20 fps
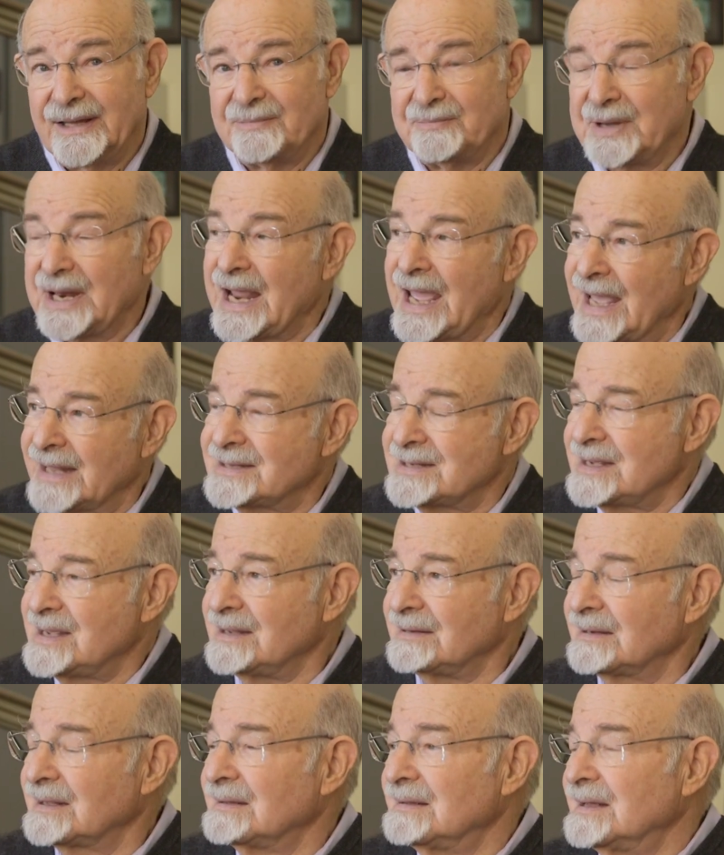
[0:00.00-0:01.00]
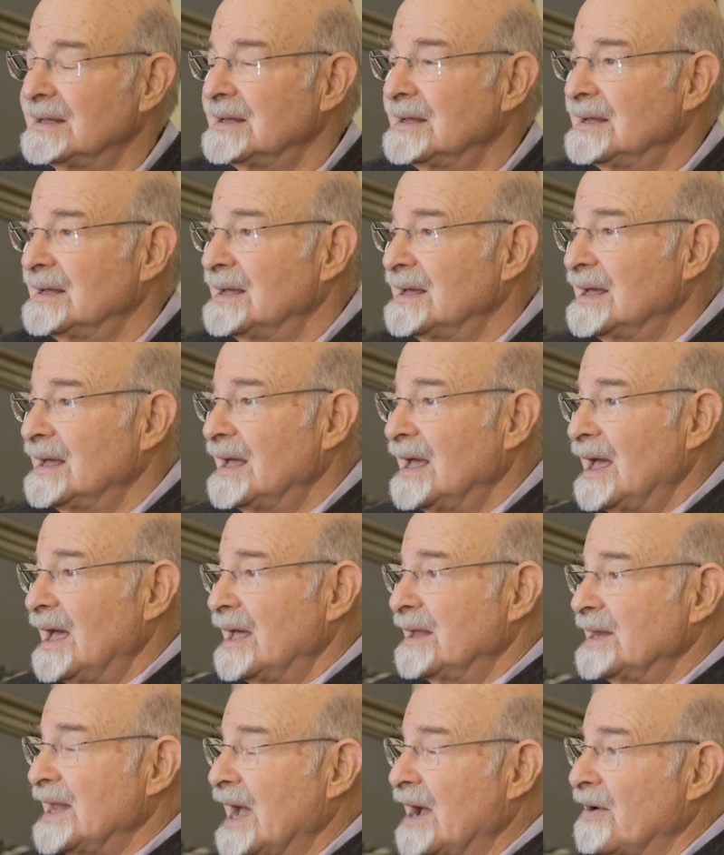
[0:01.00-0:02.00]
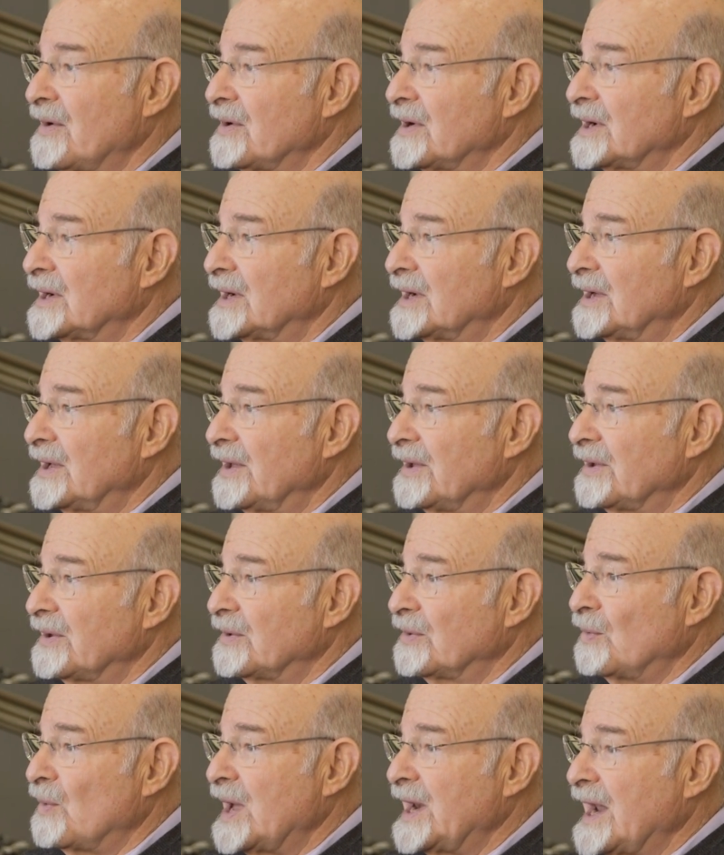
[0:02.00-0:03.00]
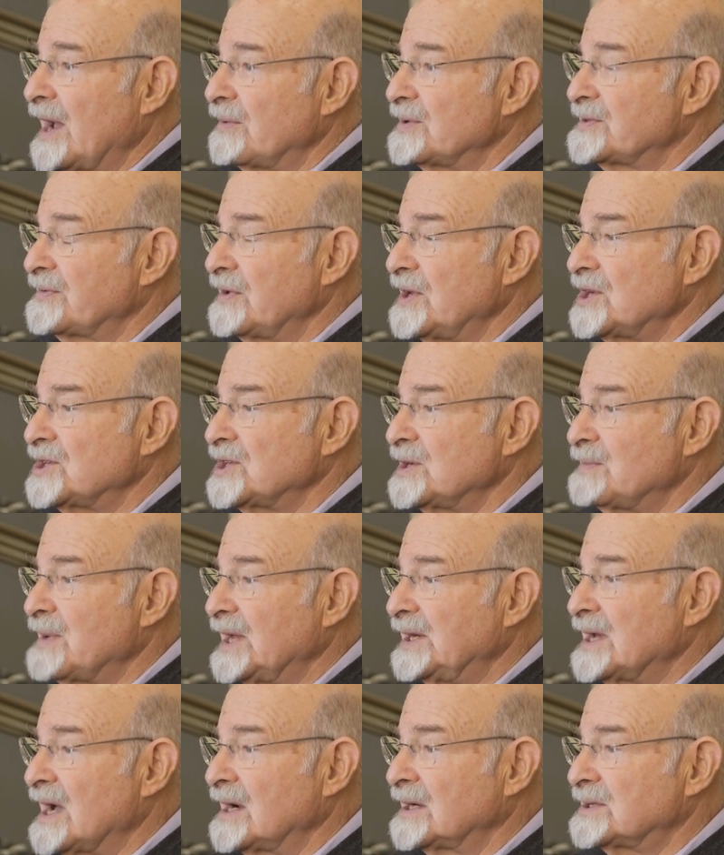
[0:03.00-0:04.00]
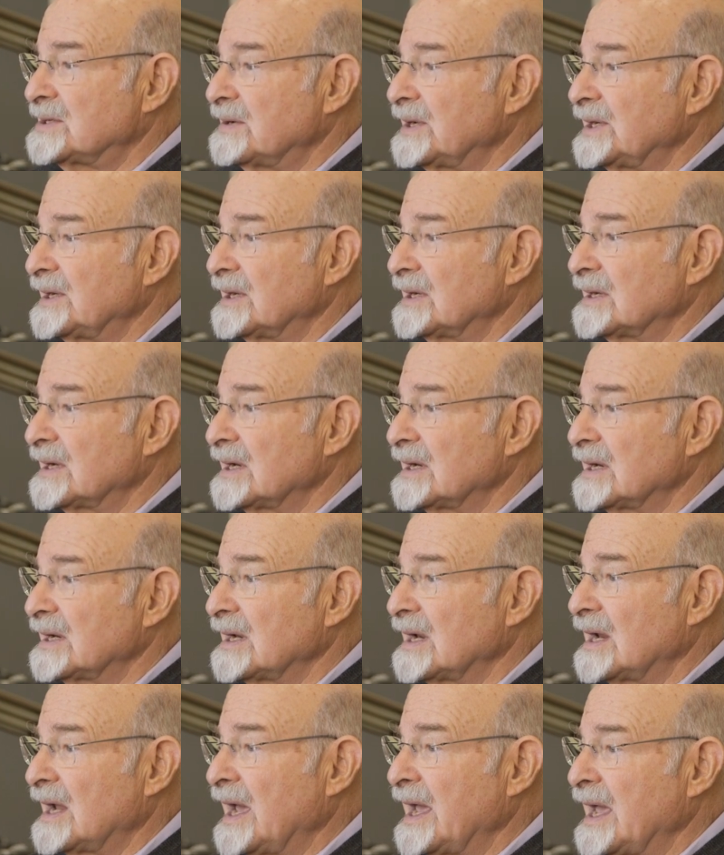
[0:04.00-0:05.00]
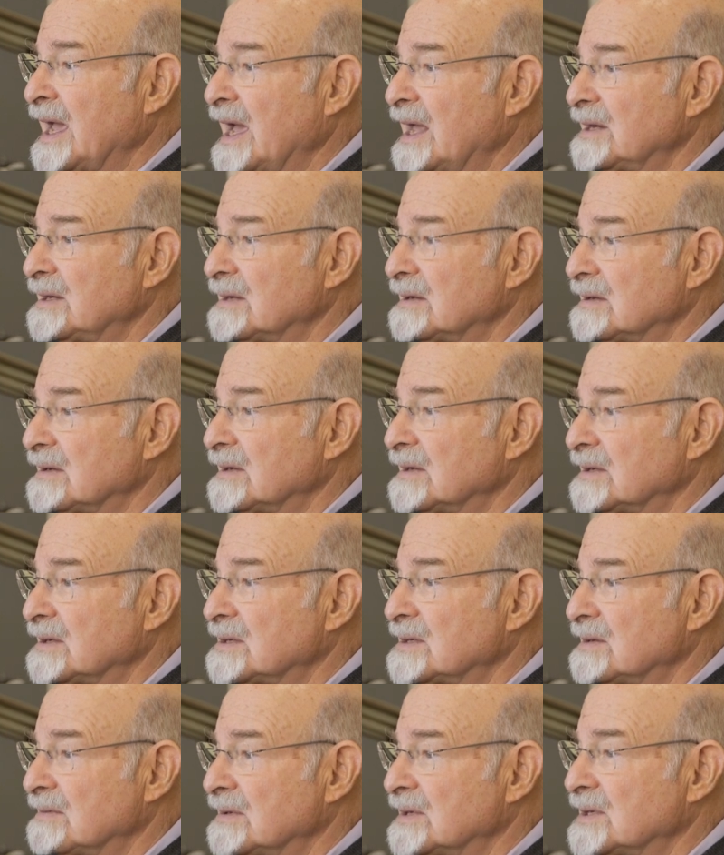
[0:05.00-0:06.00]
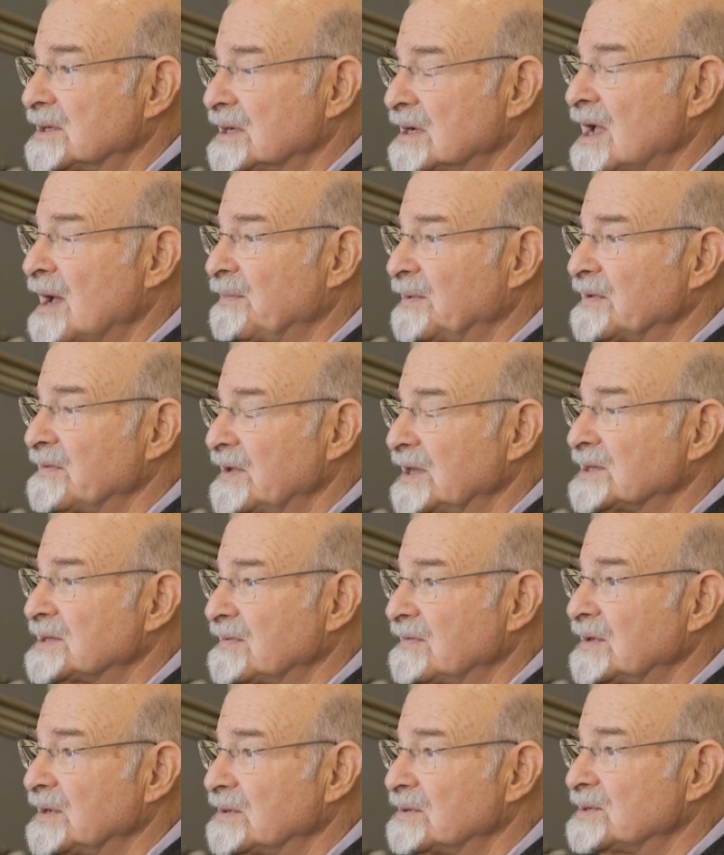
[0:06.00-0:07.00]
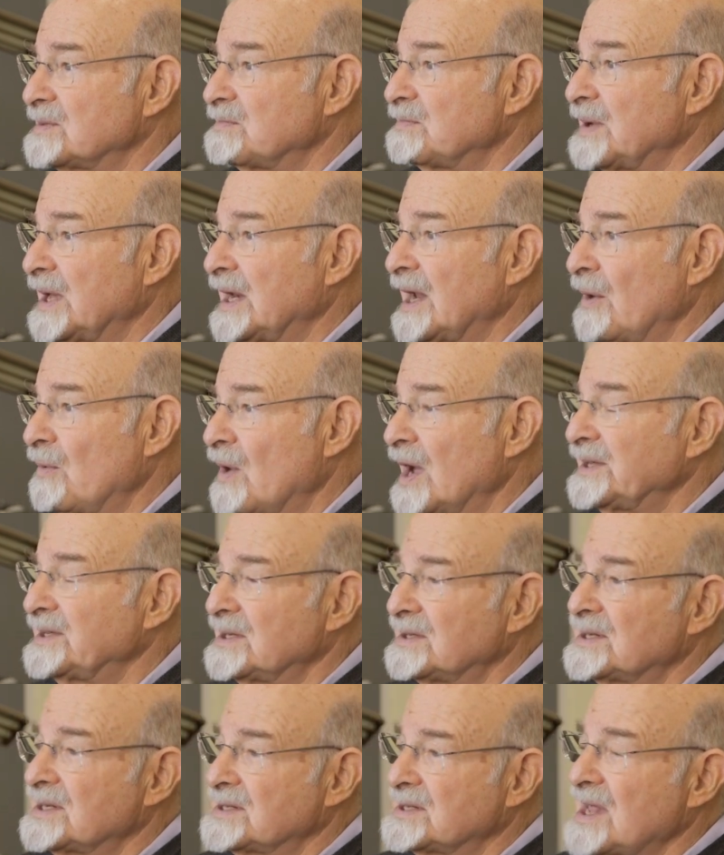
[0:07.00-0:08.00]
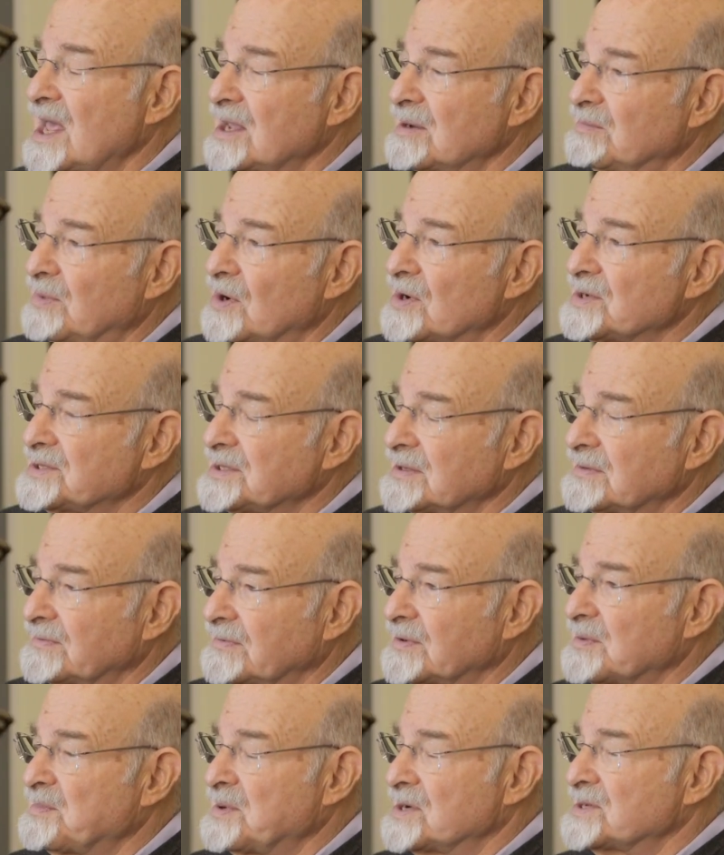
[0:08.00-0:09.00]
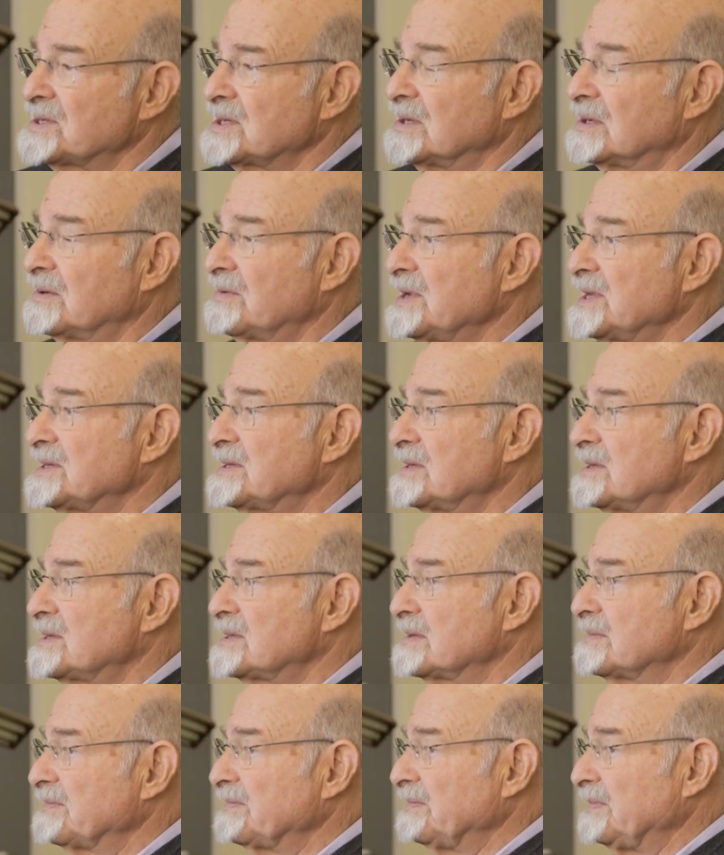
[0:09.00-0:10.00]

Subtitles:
But I had to eat. Now, when I was finishing my doctorate, I had a couple of interviews, but I wanted to stay in Boston for personal reasons.